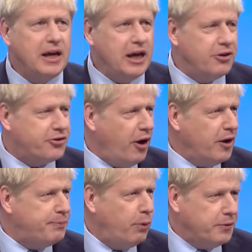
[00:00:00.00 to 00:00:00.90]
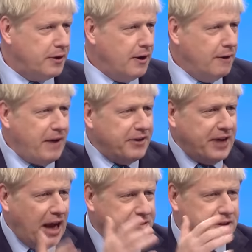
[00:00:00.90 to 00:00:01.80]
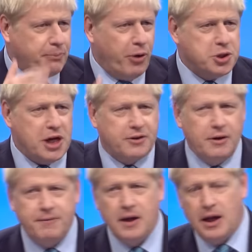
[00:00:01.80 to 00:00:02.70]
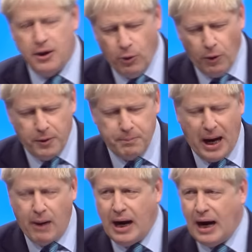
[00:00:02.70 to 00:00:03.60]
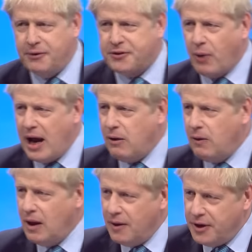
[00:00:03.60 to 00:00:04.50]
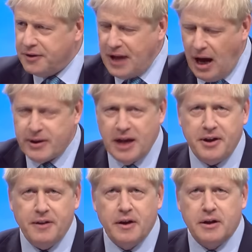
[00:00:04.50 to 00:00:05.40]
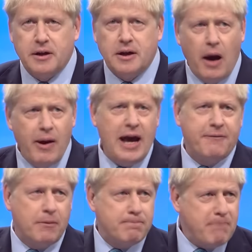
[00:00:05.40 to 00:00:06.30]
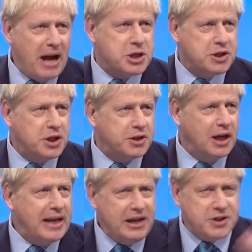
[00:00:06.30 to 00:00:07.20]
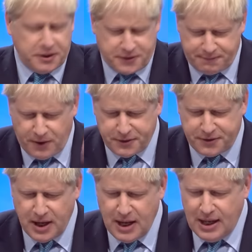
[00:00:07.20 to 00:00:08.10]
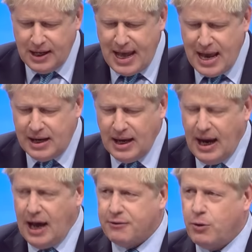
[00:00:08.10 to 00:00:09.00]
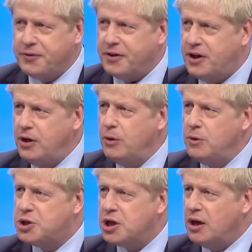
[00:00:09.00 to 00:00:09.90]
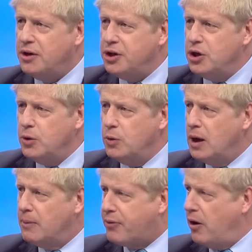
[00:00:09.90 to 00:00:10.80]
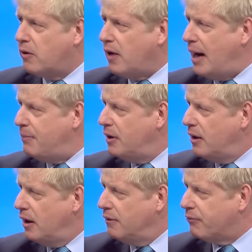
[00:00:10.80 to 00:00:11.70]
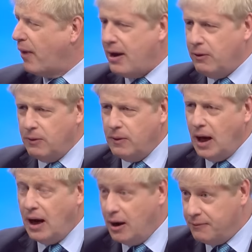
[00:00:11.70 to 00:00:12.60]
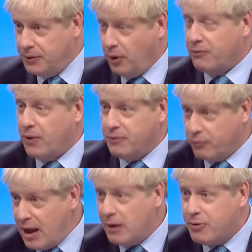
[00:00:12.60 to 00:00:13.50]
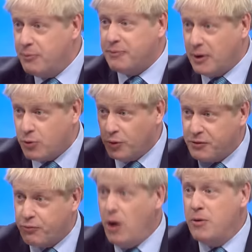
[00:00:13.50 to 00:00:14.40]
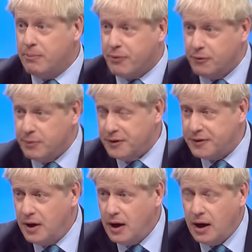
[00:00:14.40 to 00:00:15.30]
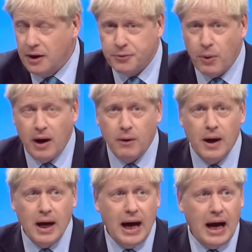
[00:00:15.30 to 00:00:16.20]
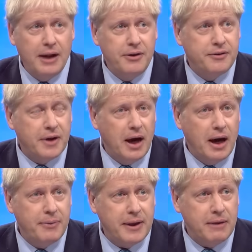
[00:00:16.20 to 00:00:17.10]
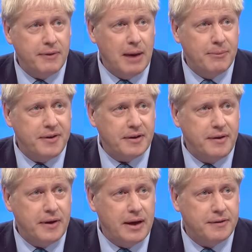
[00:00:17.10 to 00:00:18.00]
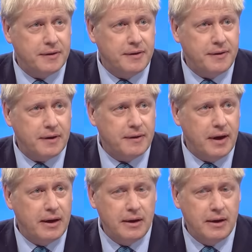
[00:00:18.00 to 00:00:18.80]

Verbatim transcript: in transport, a fantastic project of Northern Powerhouse Rail that is now getting the go-ahead from Manchester to Leeds, just the first leg, and of course a huge new programme of rail, uh, of, not of, of rail improvements, but of course of road improvements as well. And uh, I'm thinking of the M sixty, the A sixty-six, the A,